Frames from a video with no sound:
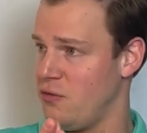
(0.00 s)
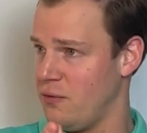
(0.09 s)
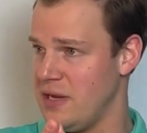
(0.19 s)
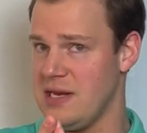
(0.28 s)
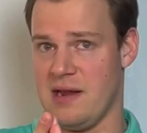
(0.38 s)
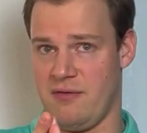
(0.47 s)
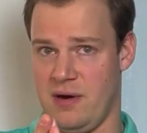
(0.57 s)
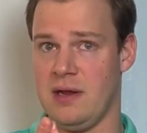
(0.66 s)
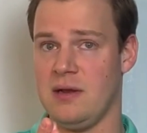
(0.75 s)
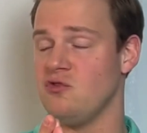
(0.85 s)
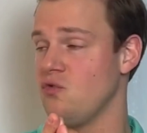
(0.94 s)
3
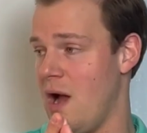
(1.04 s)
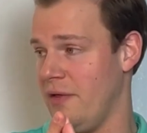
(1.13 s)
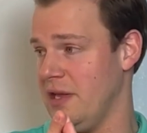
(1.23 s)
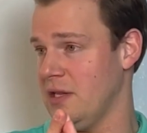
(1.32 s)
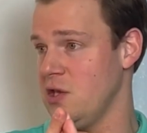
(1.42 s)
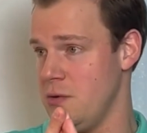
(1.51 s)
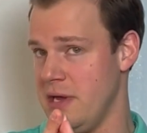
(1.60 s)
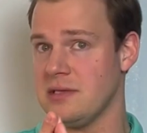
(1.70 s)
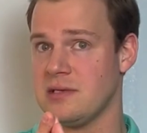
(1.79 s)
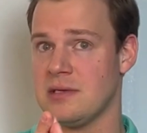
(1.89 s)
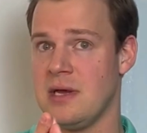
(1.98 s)
different dwelling
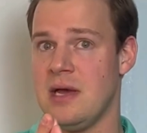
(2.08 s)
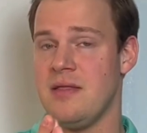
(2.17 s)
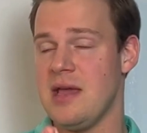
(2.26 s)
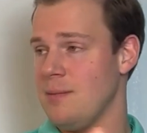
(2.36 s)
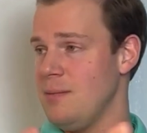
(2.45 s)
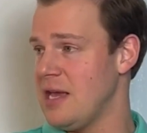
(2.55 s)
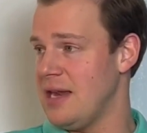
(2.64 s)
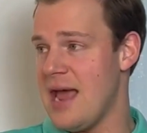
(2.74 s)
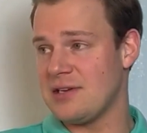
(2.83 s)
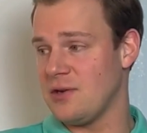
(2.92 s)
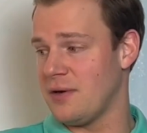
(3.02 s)
units. They can be
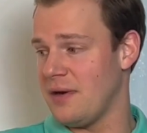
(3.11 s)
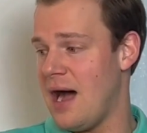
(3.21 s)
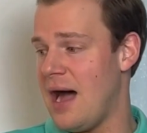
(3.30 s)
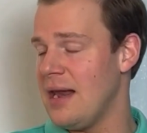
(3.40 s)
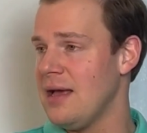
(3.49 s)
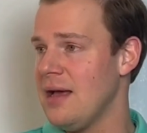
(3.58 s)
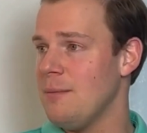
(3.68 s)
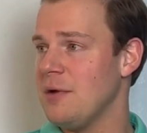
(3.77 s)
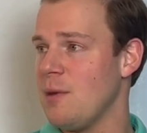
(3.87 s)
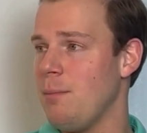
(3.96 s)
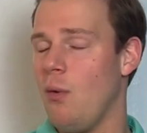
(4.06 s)
connected or not.
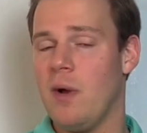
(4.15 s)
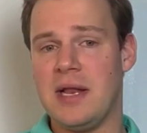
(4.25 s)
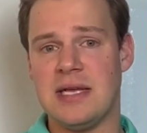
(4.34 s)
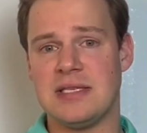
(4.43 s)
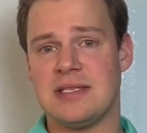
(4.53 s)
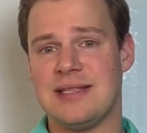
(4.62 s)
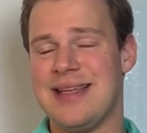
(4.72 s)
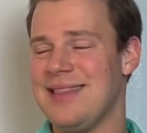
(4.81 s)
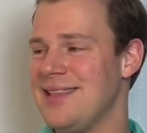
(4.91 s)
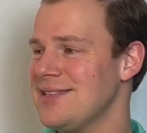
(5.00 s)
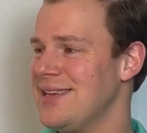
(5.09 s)
But the point is
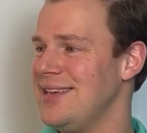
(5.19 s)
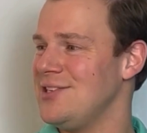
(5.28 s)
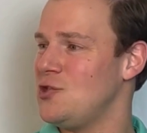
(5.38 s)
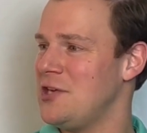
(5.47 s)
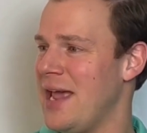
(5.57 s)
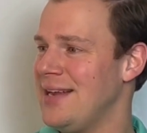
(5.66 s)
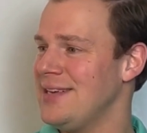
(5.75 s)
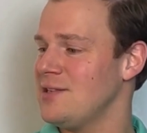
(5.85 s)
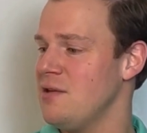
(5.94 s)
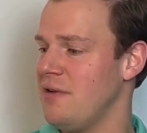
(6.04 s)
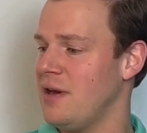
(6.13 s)
that this can
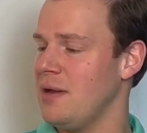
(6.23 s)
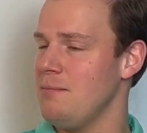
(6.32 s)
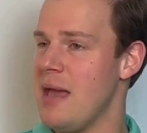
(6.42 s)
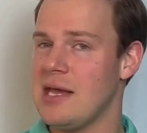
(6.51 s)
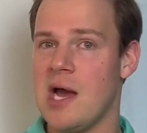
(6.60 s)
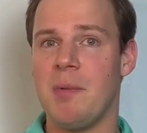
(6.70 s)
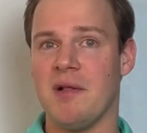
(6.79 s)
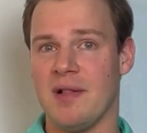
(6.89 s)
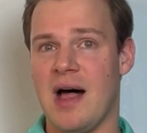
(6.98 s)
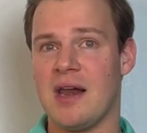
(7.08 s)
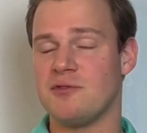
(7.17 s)
change the very makeup of
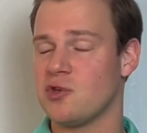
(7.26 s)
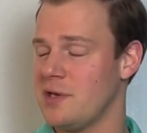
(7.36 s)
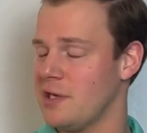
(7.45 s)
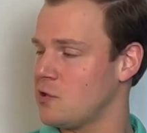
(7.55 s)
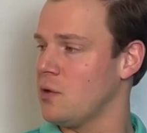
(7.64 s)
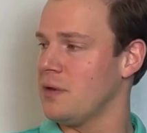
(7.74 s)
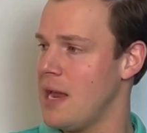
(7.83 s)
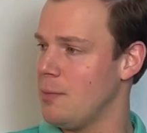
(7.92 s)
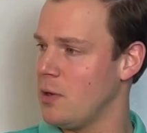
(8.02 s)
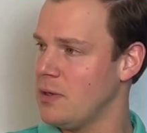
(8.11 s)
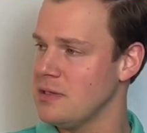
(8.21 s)
a lot of traditional
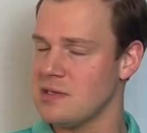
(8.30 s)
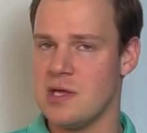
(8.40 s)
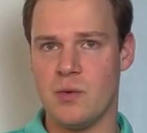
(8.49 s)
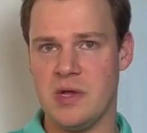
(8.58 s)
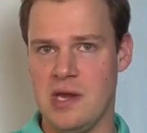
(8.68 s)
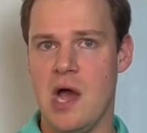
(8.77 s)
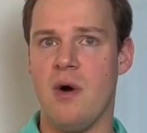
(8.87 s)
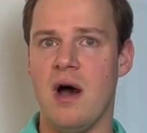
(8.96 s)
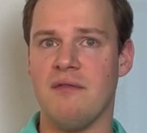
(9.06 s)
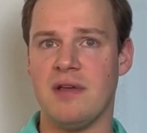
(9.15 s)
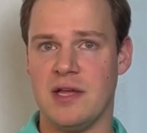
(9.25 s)
neighborhoods that we know
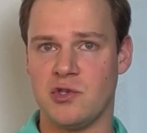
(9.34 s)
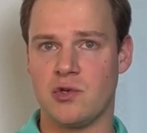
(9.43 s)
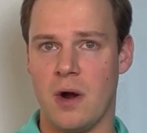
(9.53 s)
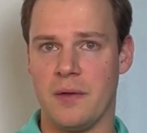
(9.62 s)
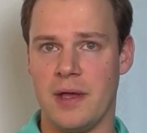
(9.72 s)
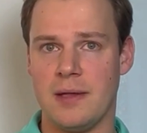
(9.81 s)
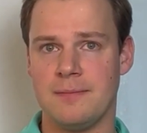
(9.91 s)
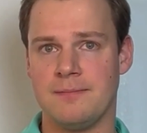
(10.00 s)
of in Charlotte.